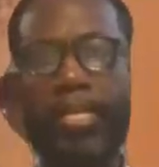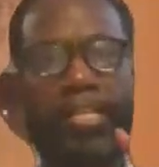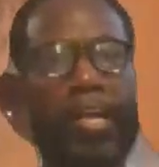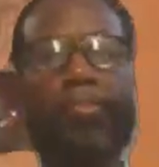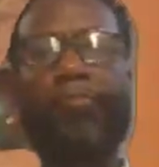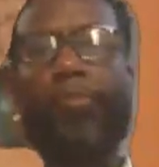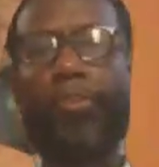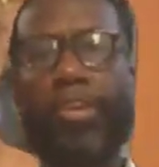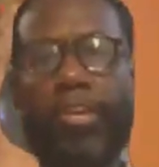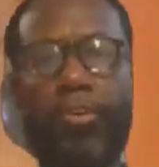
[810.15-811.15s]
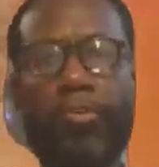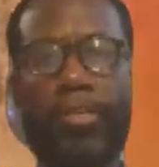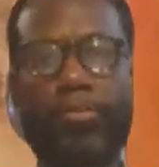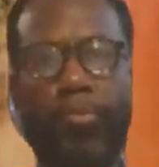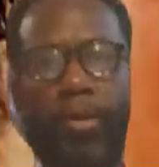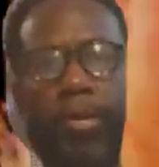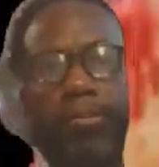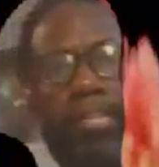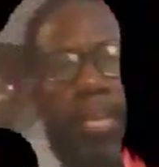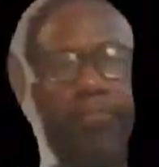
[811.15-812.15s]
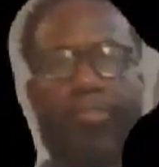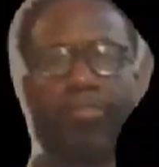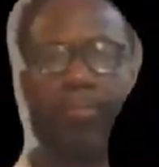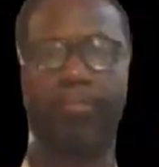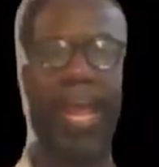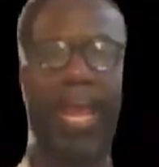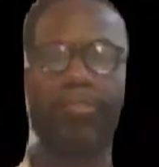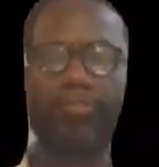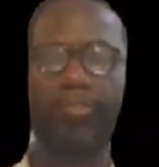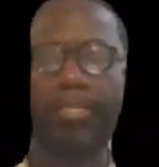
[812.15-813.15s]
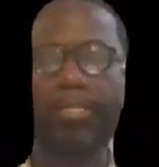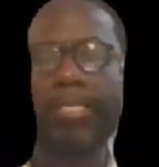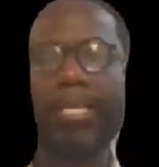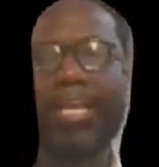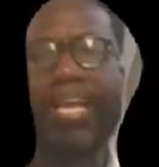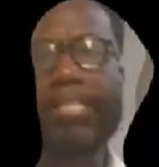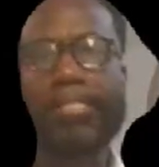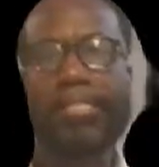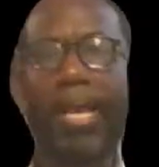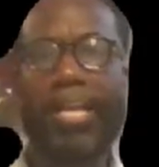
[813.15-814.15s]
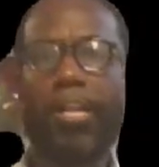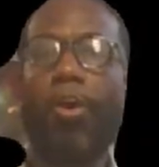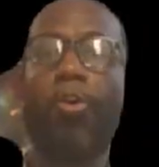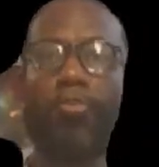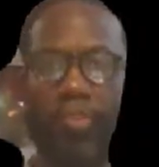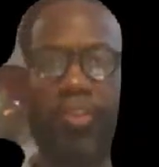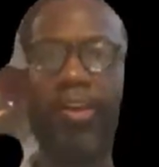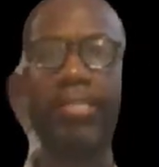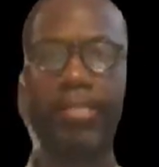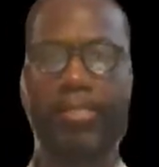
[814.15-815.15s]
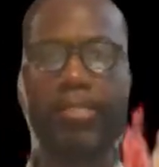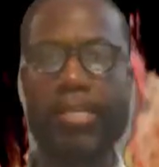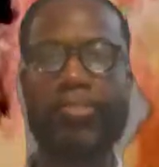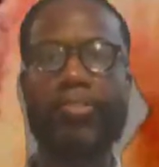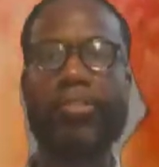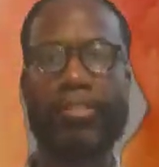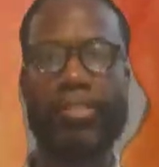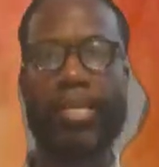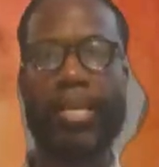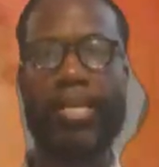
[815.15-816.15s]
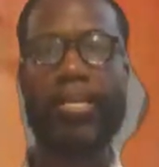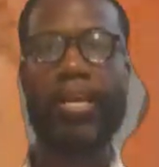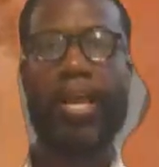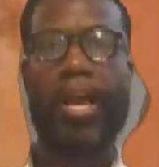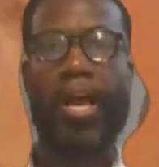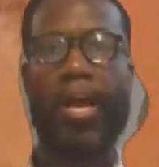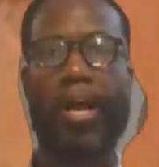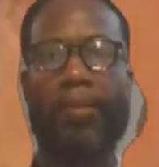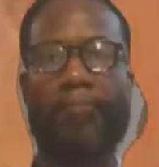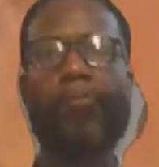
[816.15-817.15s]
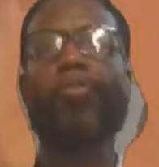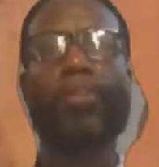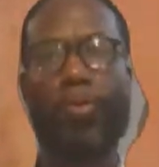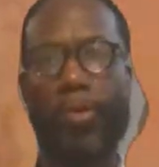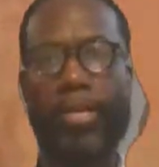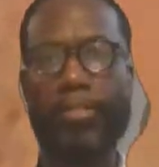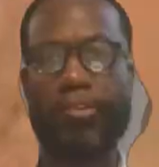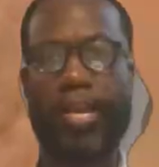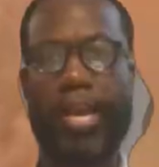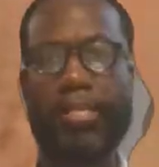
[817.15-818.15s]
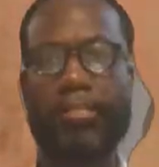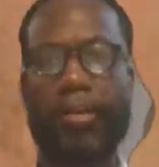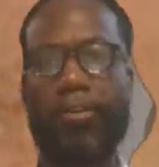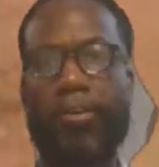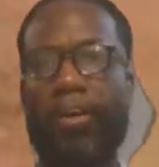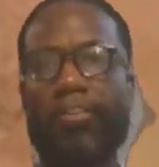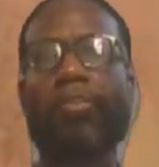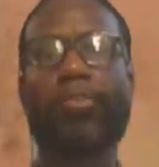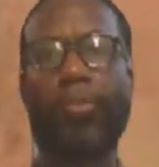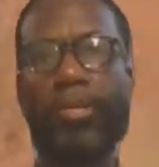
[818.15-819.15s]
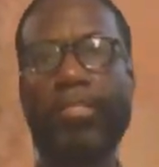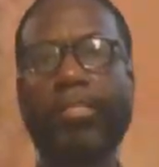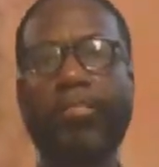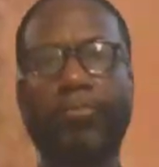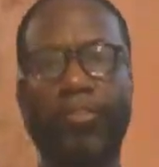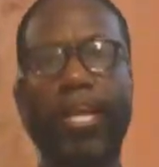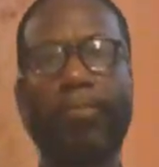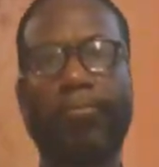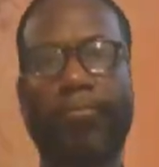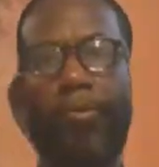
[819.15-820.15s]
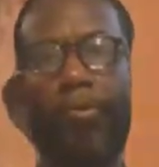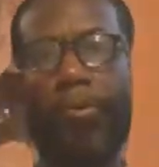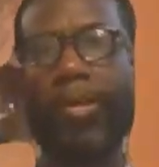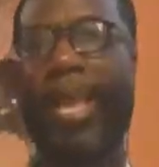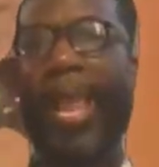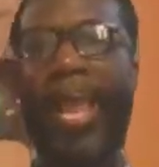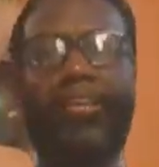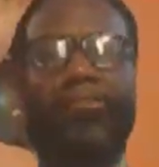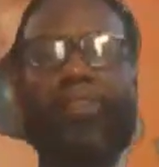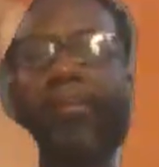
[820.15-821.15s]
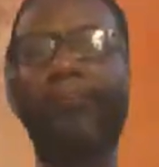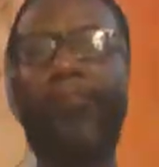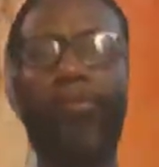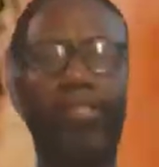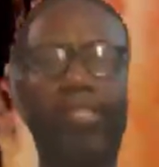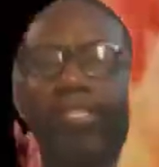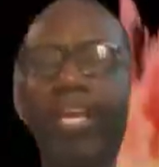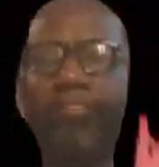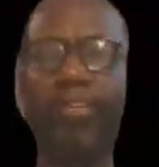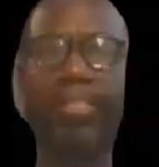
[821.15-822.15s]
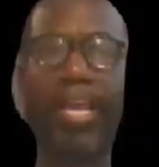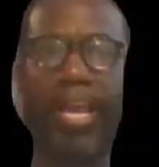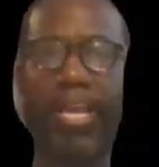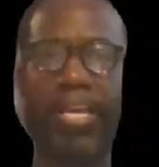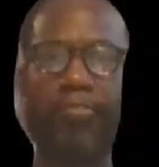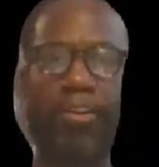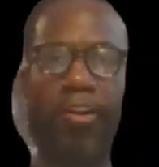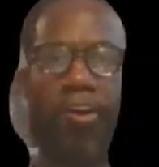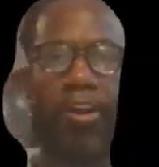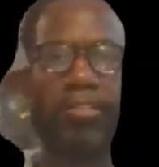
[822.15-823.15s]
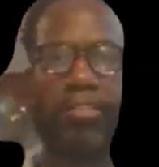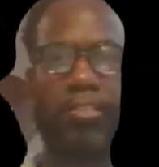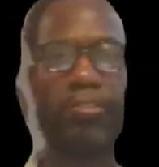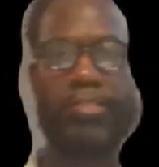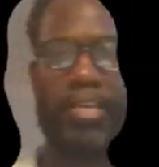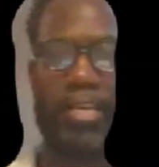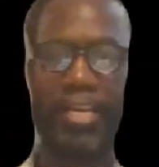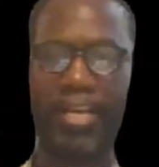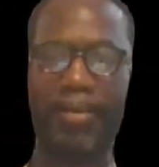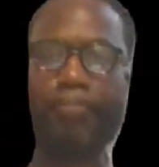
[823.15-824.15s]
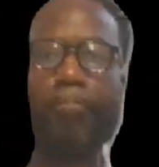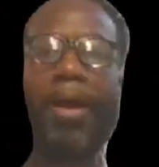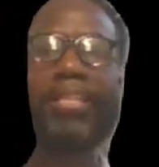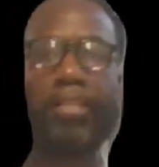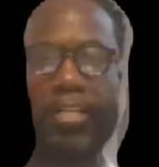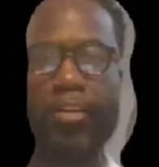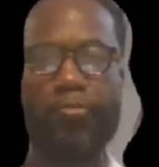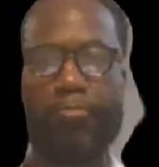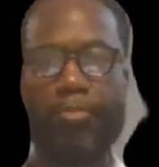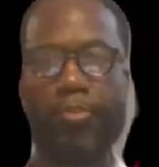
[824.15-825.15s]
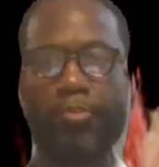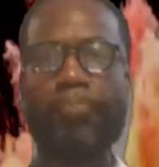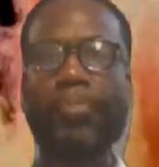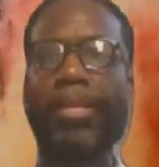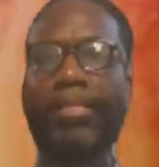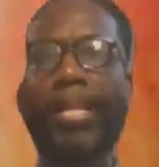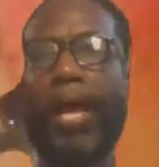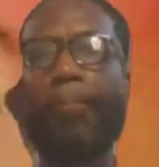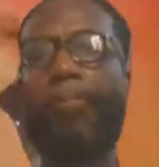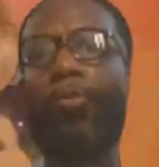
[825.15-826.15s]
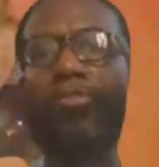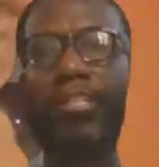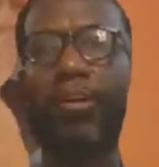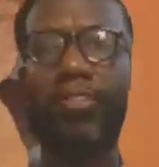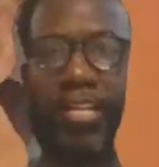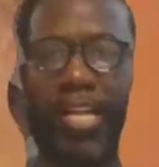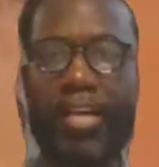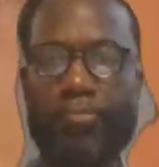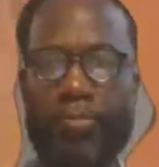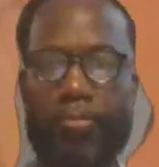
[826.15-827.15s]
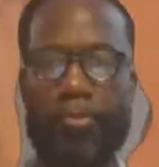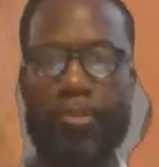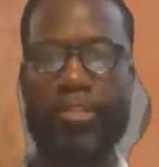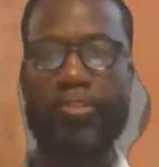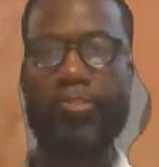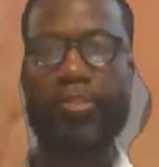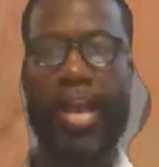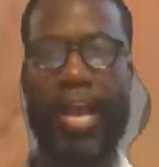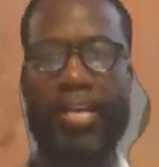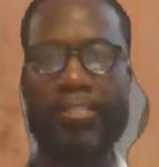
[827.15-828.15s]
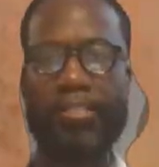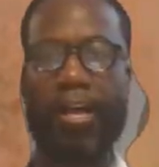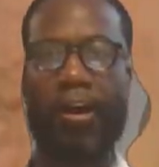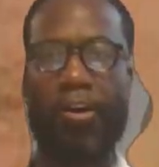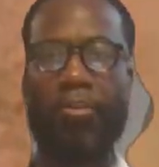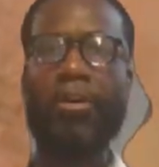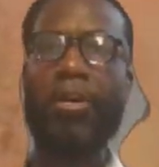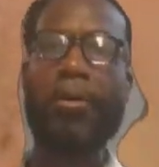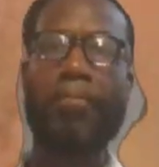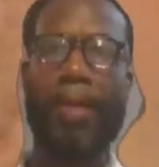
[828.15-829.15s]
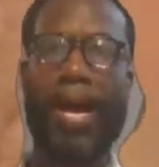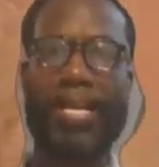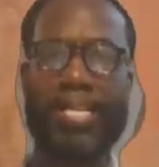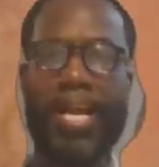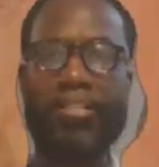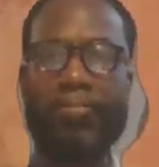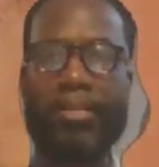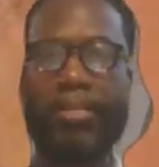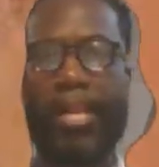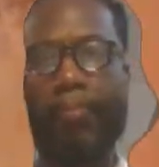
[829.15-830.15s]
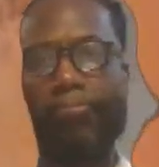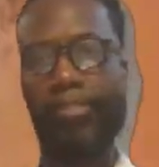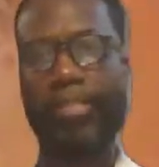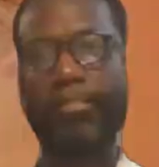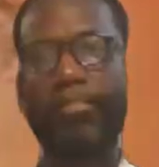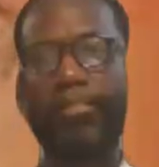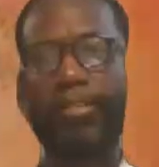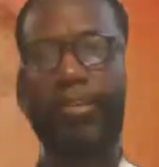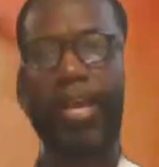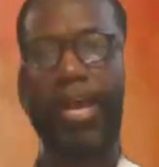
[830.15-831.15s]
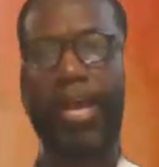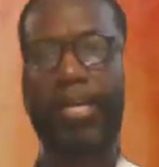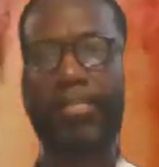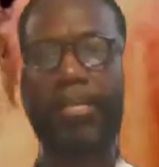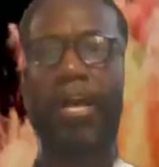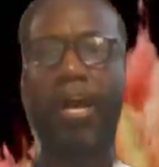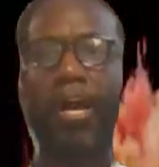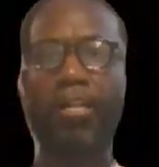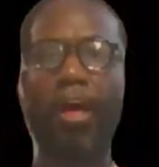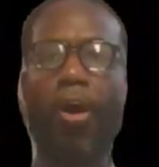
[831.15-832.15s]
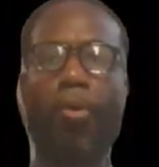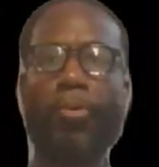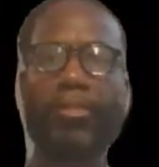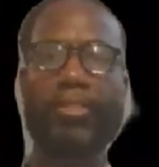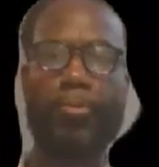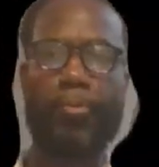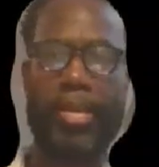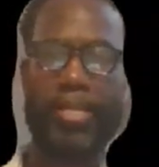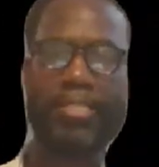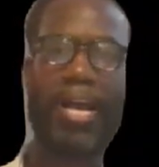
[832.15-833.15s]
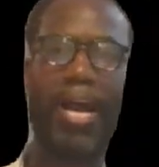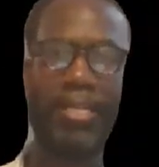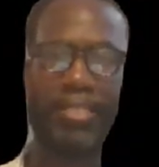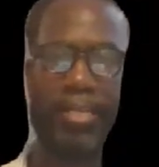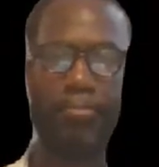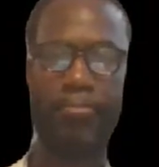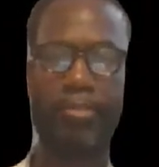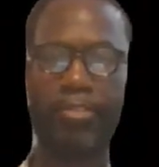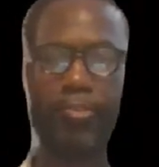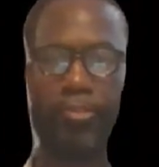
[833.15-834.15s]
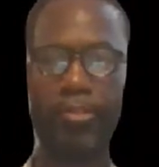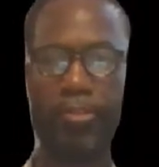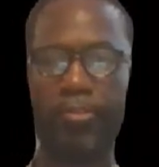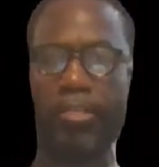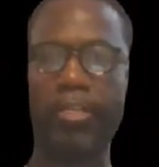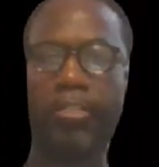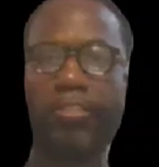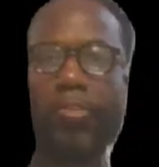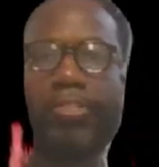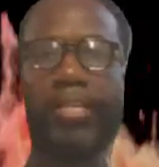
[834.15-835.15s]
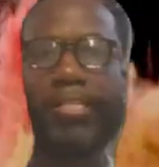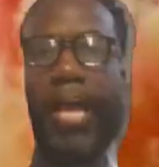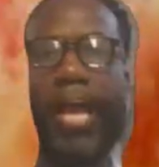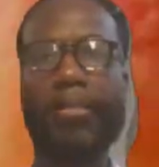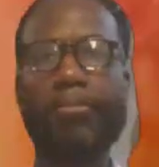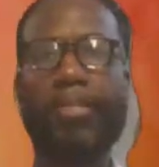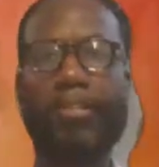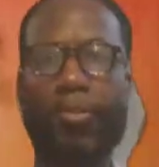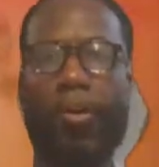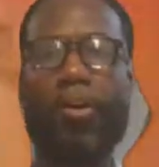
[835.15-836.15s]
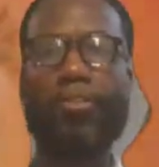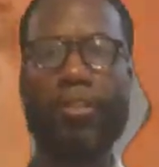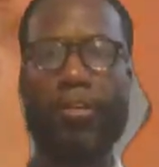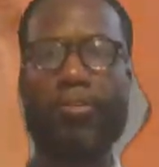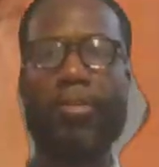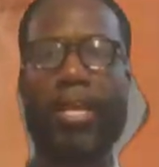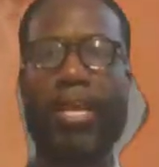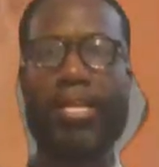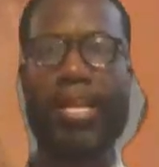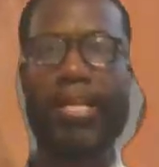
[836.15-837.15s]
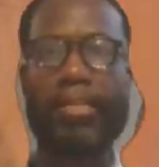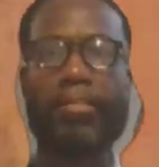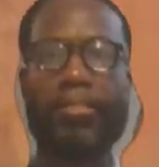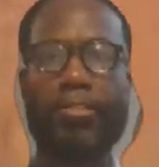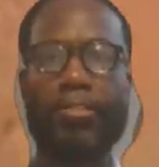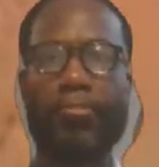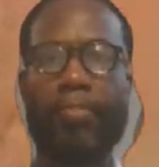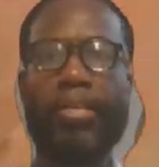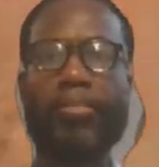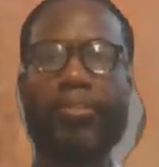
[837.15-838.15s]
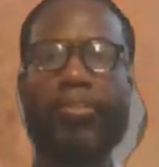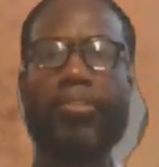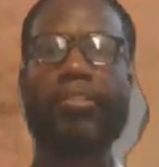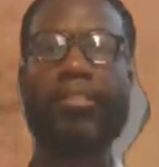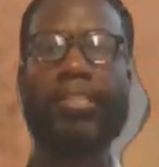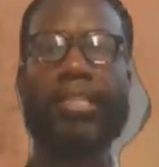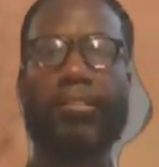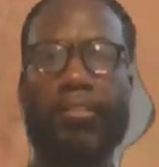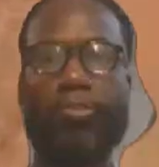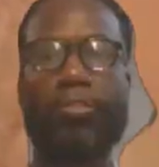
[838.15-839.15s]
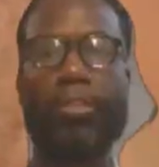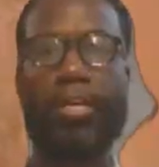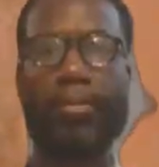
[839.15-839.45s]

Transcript: That's for you as well to give you some extra insight on regression, as you can see for the quiz. Okay, so those quizzes for chapter 4, and it reinforces everything in regard to the my deliverables that I posted on the announcement board. As you guys saw my announcement that I presented to you guys, along with the week's content material, those 6 items that you also needed to make sure that you understand those,